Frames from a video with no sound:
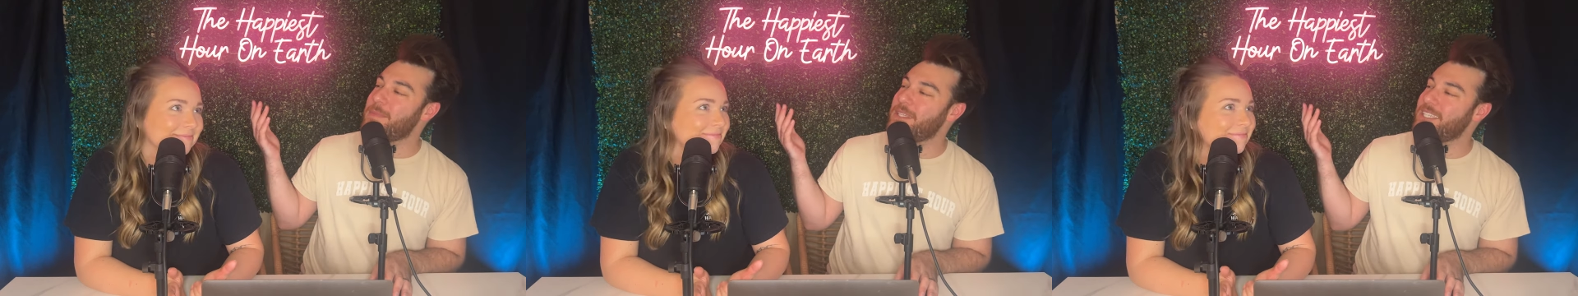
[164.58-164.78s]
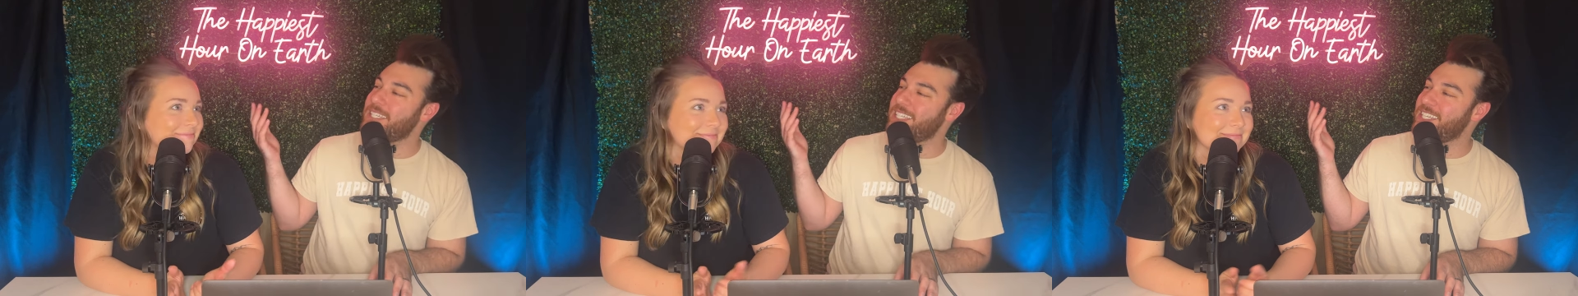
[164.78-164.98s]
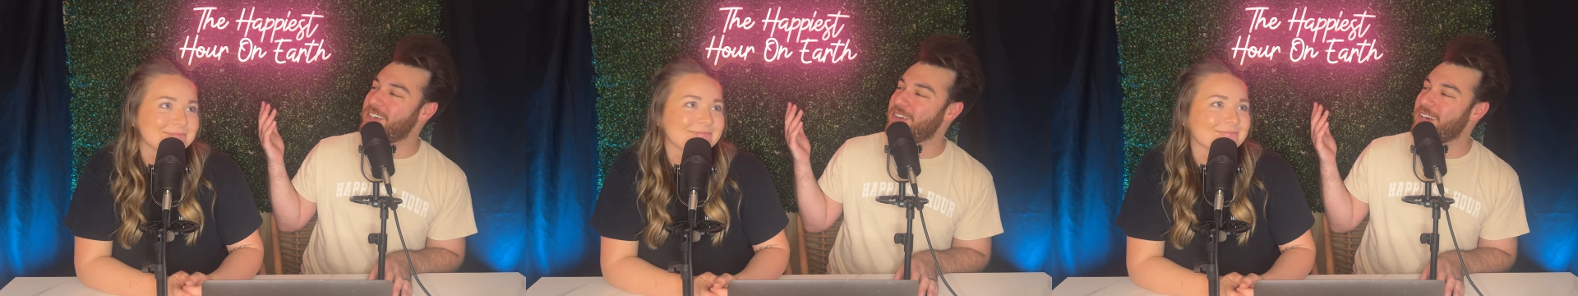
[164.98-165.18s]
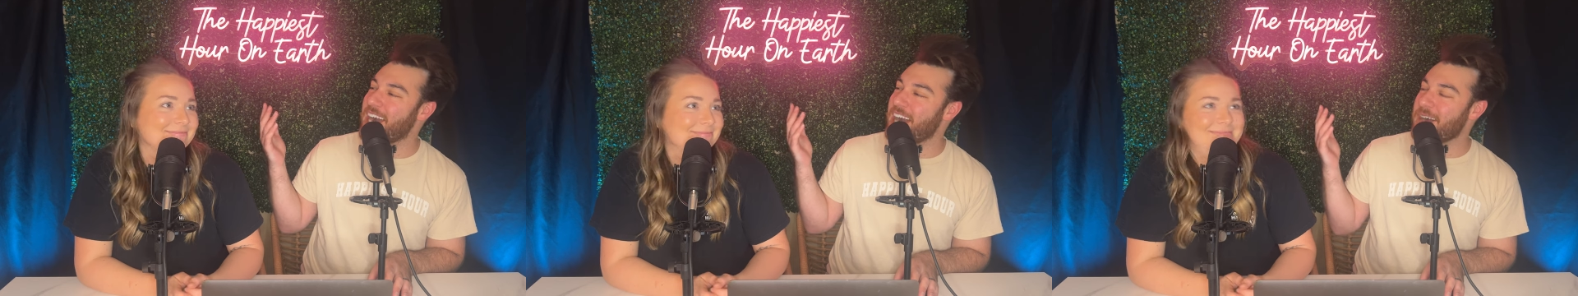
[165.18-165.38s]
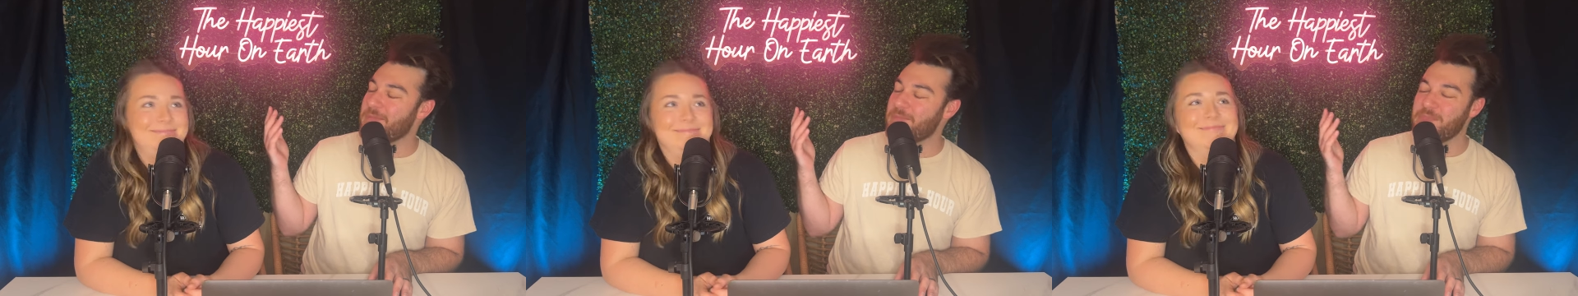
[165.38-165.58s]
Speaker 1: a millennial?
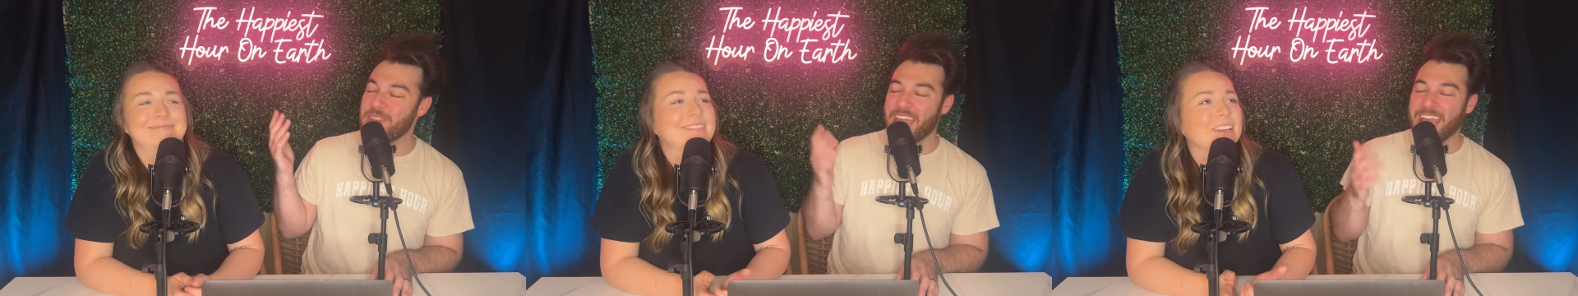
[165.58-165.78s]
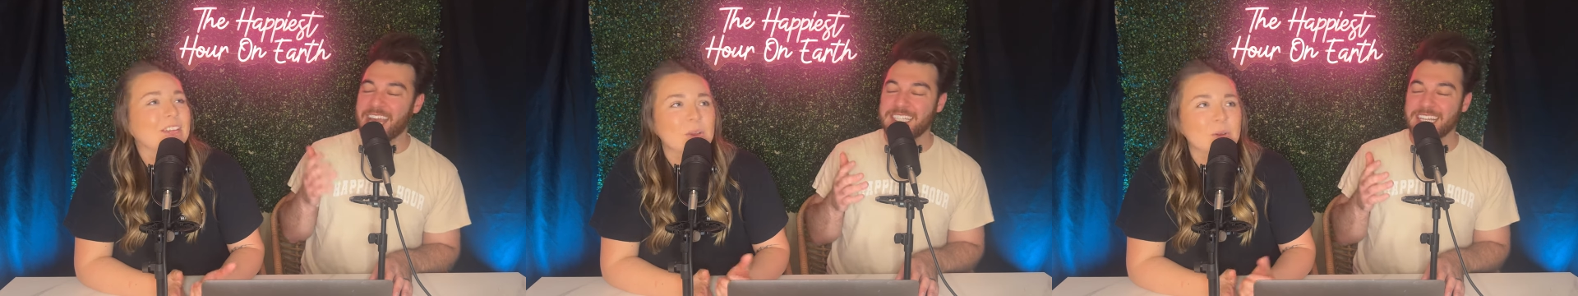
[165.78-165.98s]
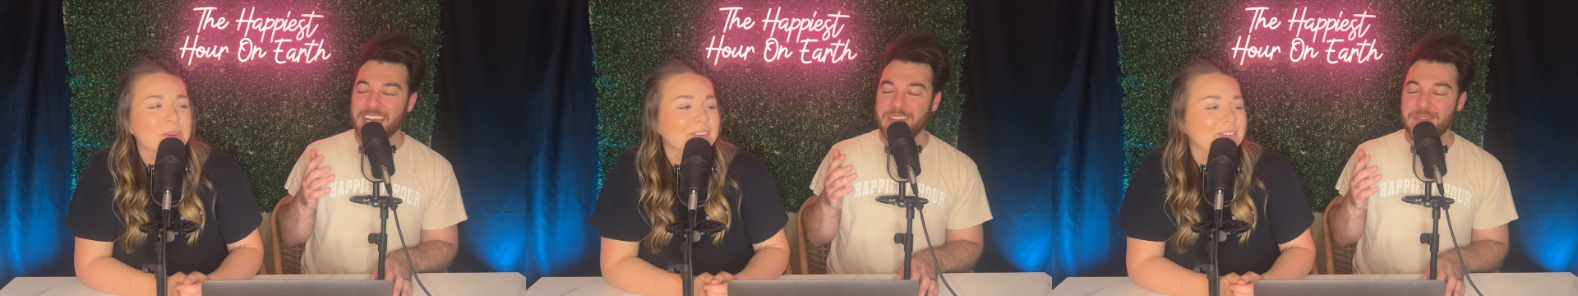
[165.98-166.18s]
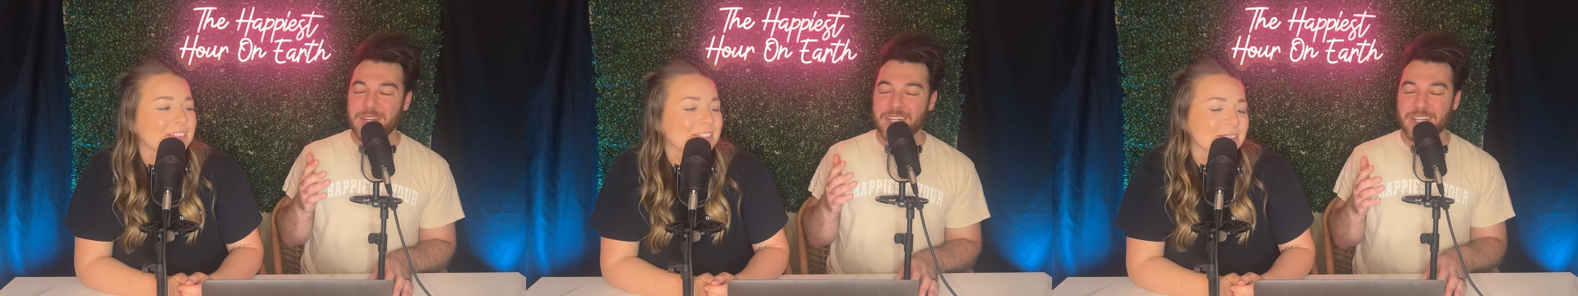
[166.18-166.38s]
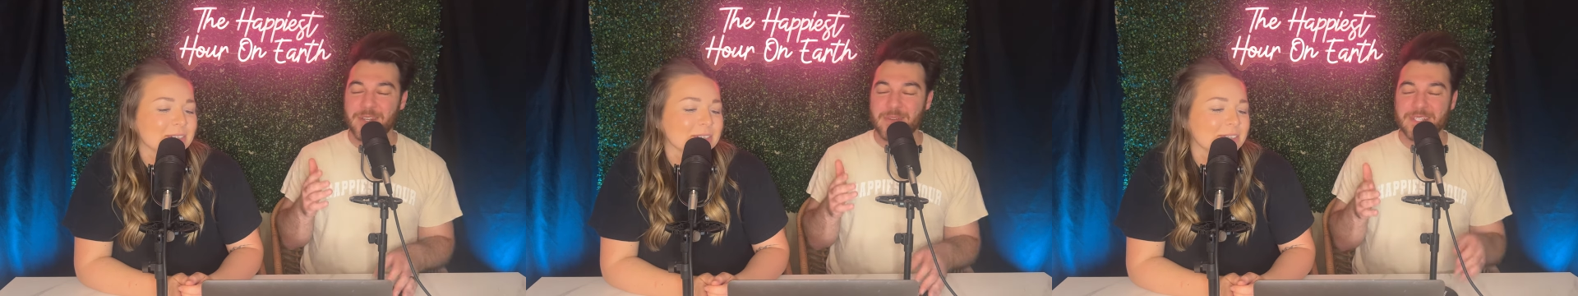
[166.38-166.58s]
Um, it's who anyone
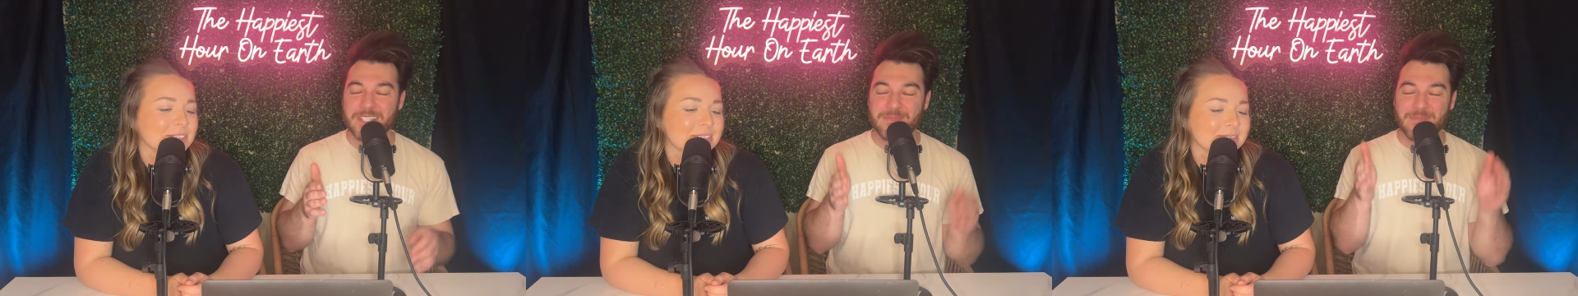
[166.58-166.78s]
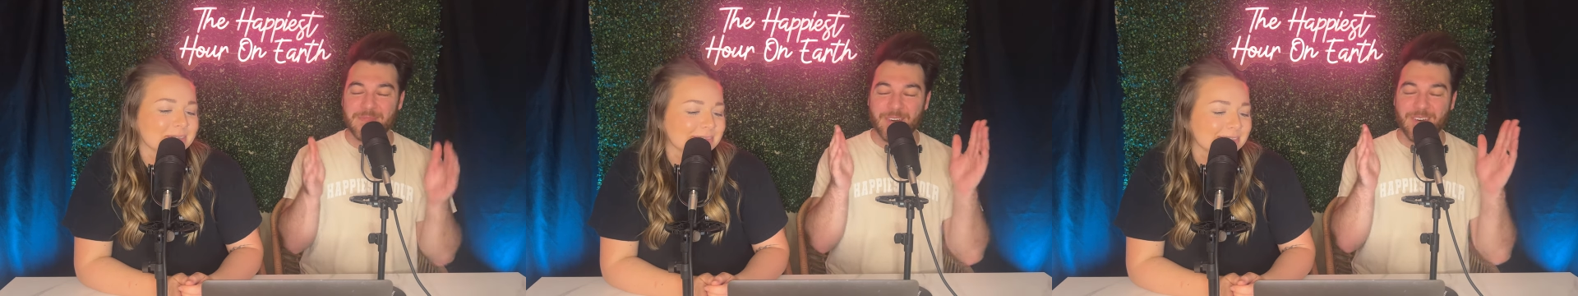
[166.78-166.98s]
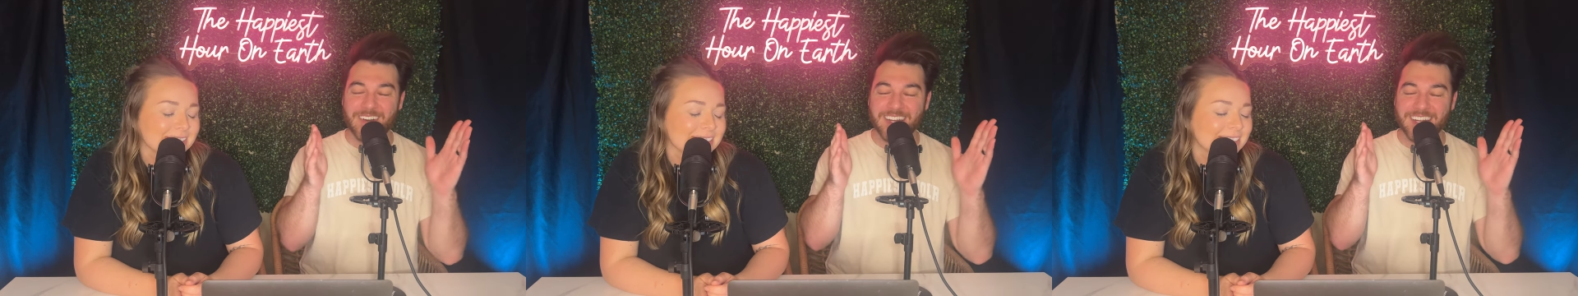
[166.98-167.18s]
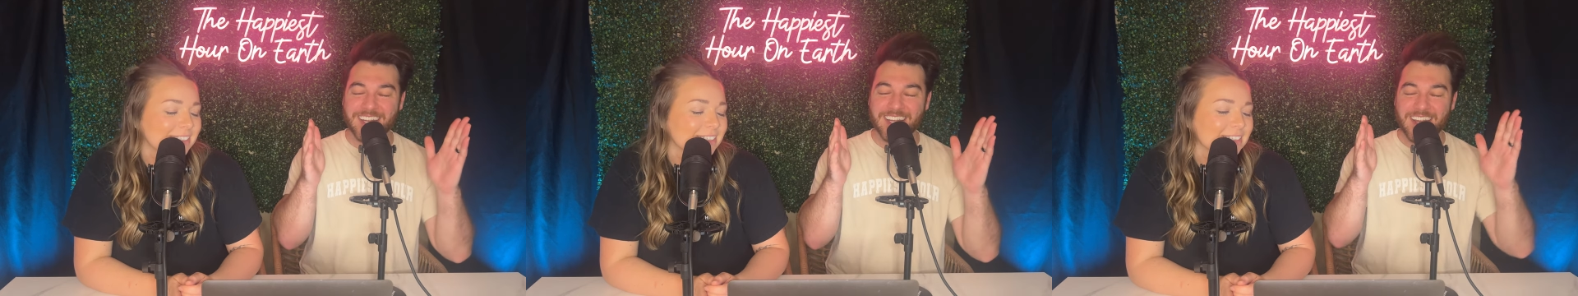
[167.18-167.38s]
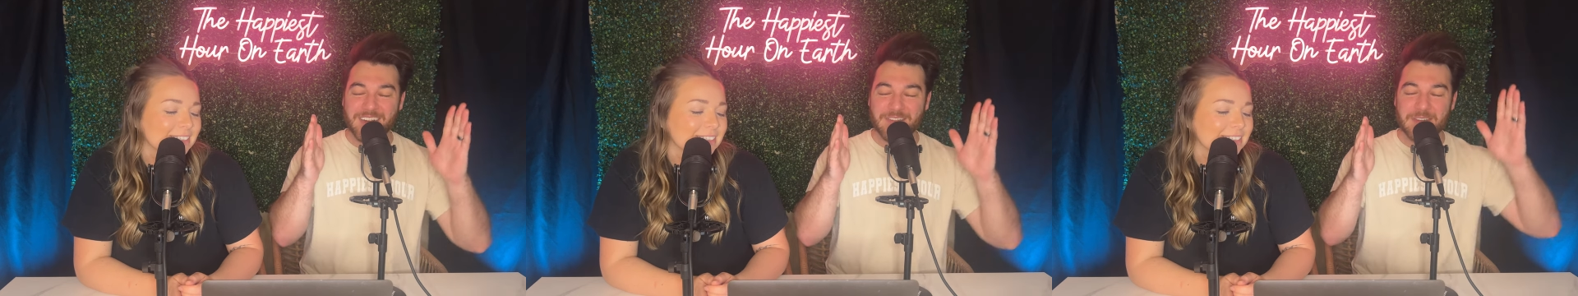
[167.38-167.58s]
who was born
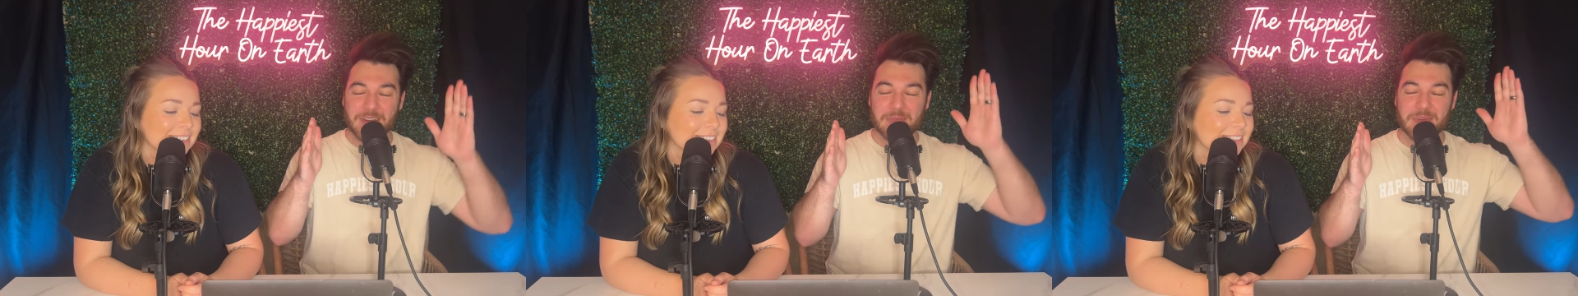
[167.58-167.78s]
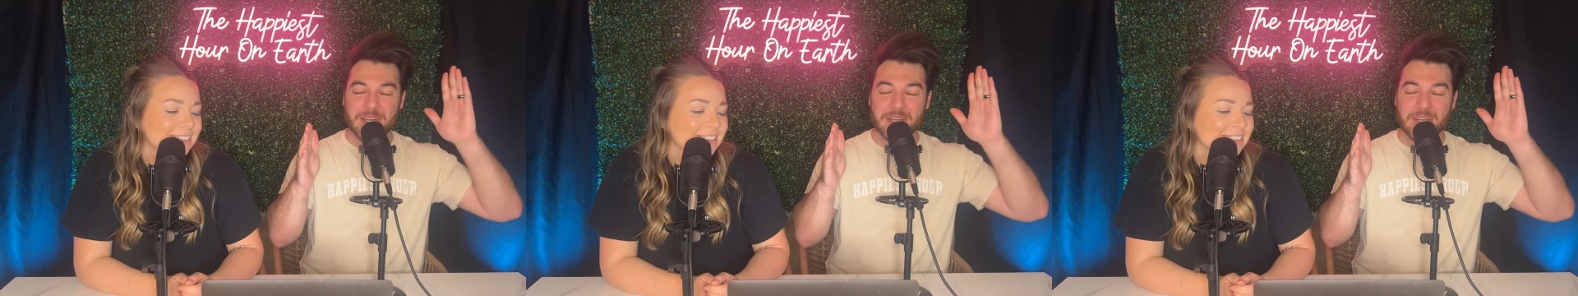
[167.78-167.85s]
from